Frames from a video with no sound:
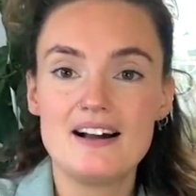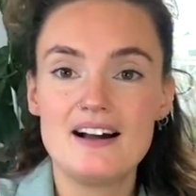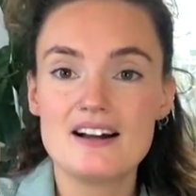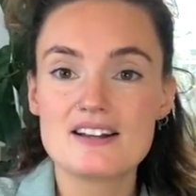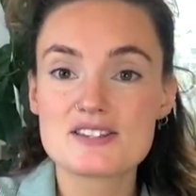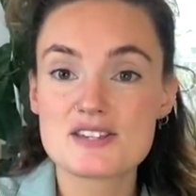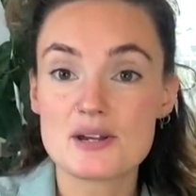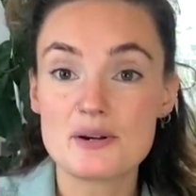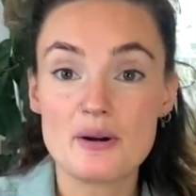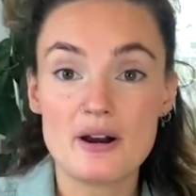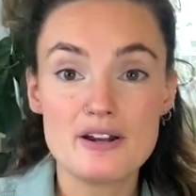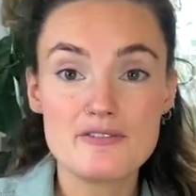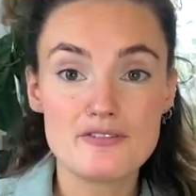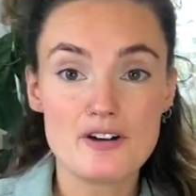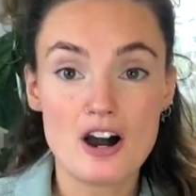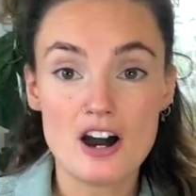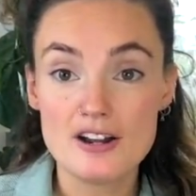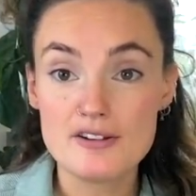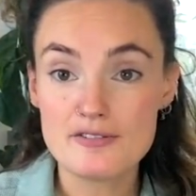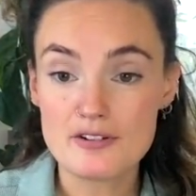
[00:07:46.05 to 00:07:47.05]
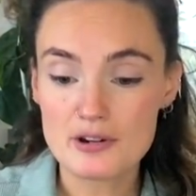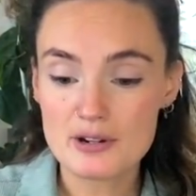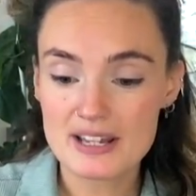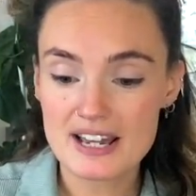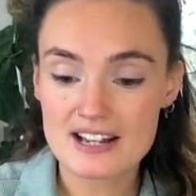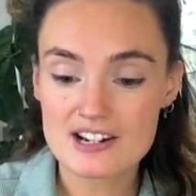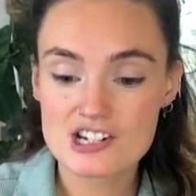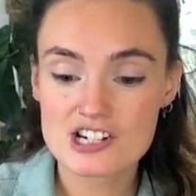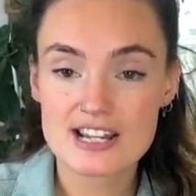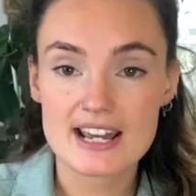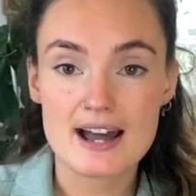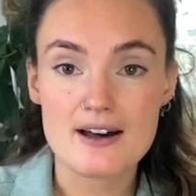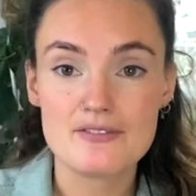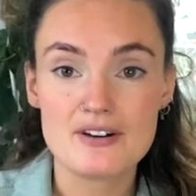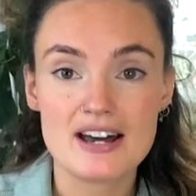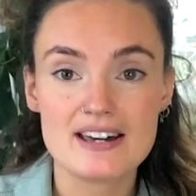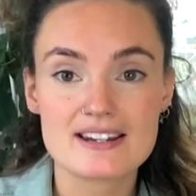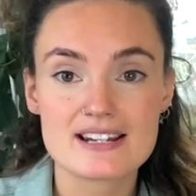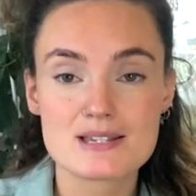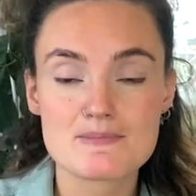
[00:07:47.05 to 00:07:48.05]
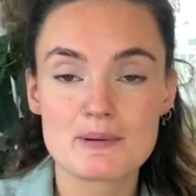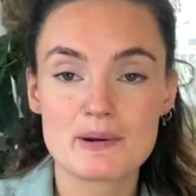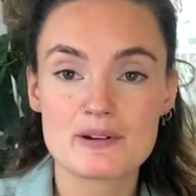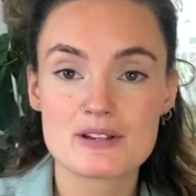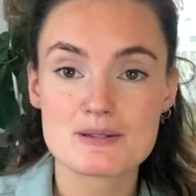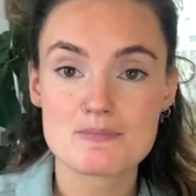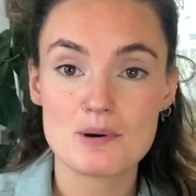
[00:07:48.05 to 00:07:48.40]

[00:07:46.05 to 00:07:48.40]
So I've, I've only actually ever had experience